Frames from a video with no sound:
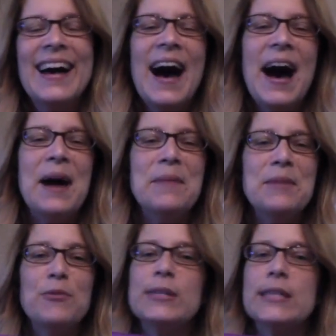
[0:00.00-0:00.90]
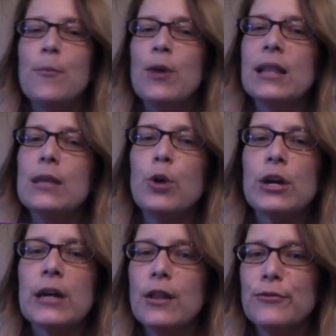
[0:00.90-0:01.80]
If it was someone a little more
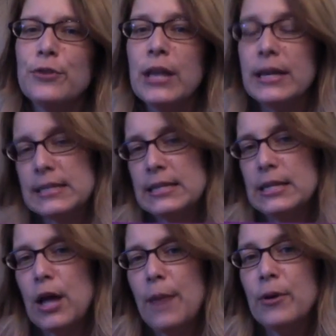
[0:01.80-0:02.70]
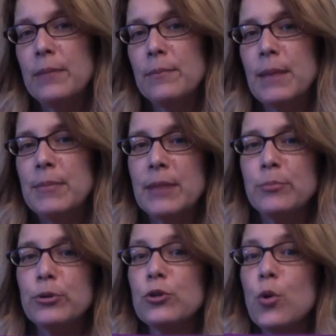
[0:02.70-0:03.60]
colorful, like Cyndi Lauper, maybe I'd
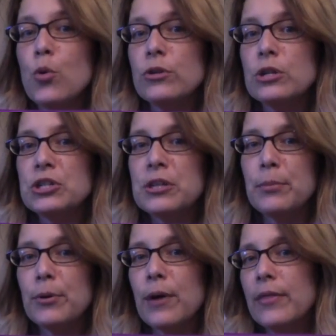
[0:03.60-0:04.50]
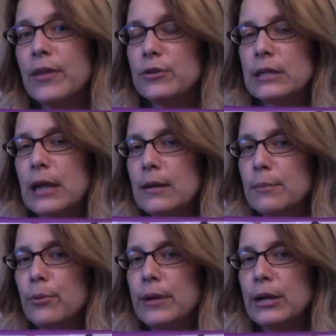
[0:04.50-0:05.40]
put an orange zipper on there to kind of
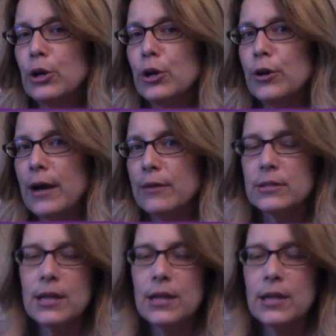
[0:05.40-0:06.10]
bring her out.